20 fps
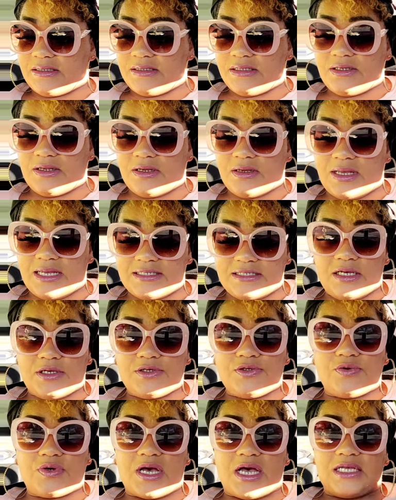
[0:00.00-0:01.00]
know i tell
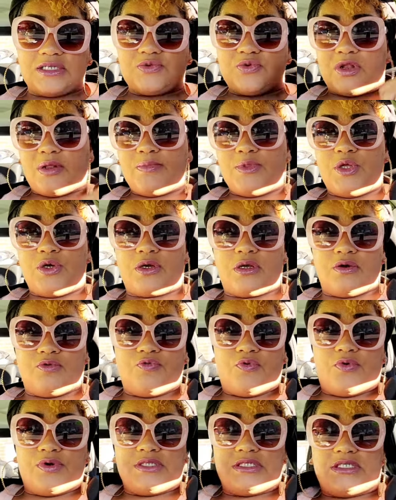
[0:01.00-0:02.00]
you guys what i'm looking
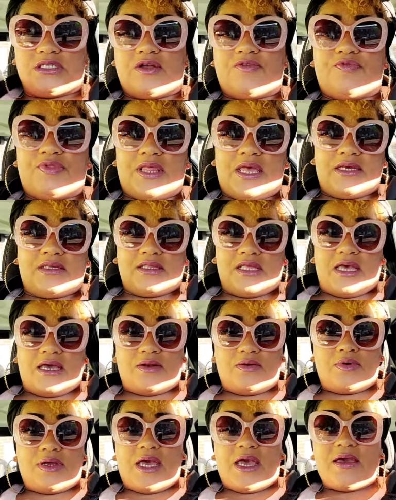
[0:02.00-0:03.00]
for and stuff like that
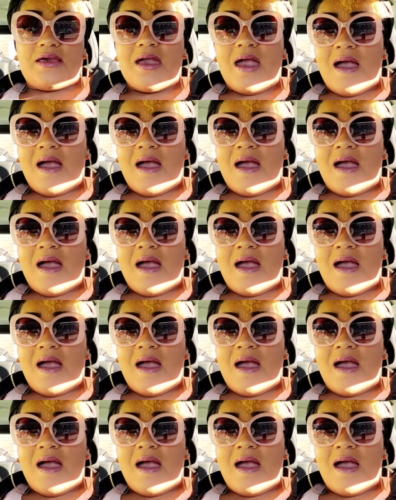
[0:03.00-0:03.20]
okay